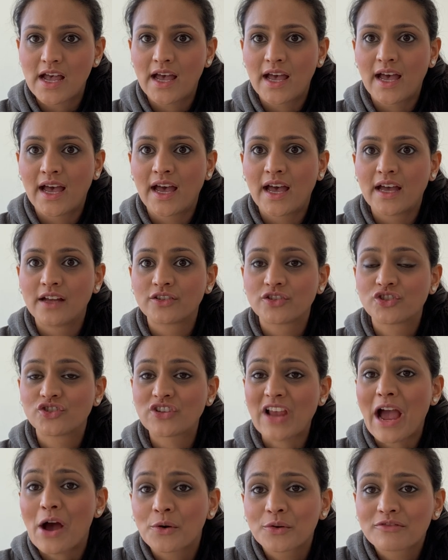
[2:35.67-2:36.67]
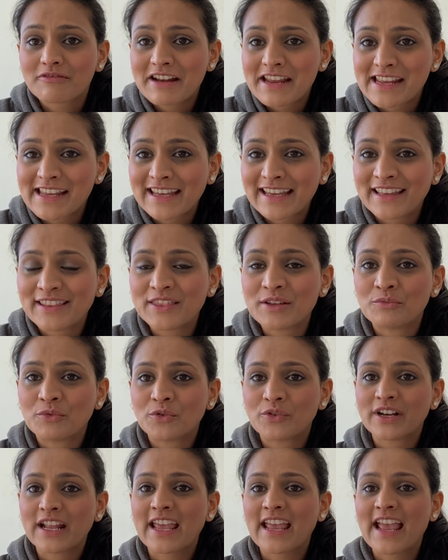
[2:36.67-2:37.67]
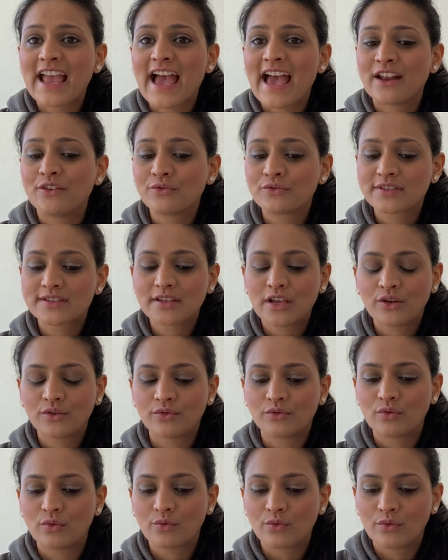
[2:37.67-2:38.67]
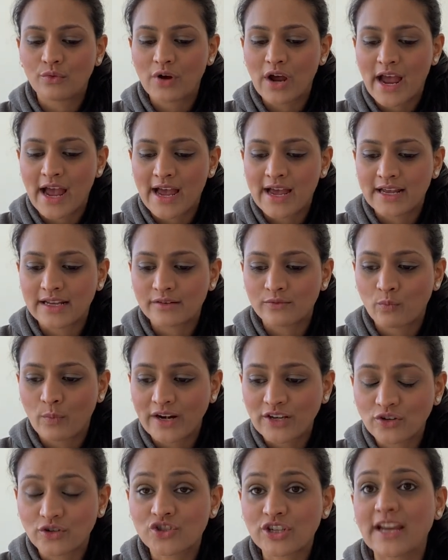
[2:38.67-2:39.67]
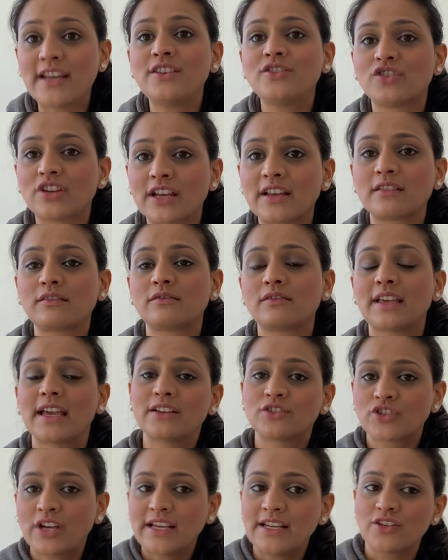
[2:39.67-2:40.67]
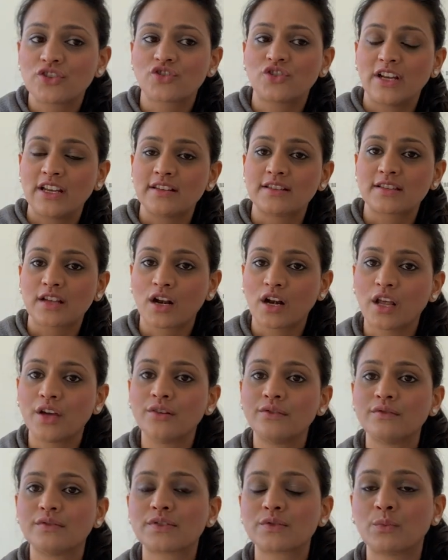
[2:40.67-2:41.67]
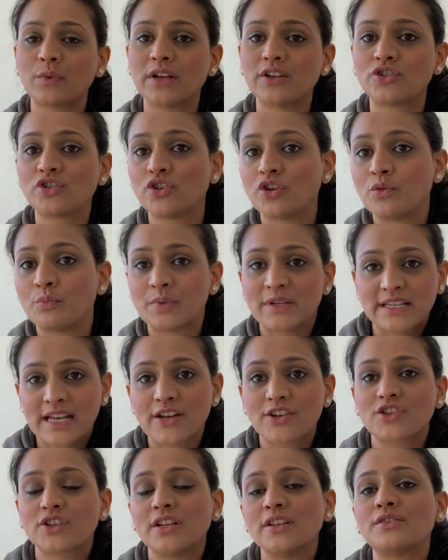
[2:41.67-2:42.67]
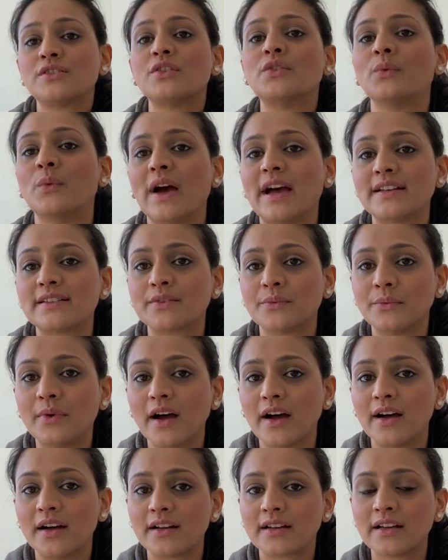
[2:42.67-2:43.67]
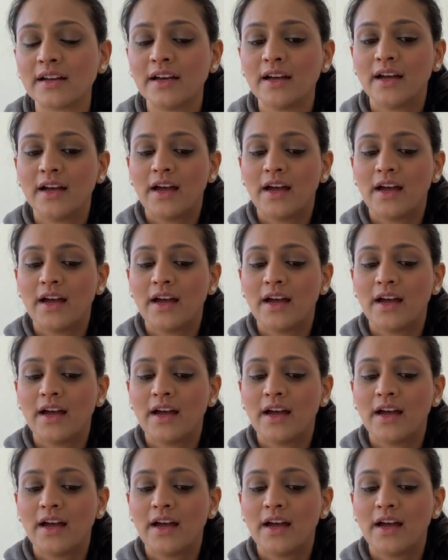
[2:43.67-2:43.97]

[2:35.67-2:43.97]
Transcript: Showering in the morning, and also when you're changing, get changed into clothes which you potentially do wear to work,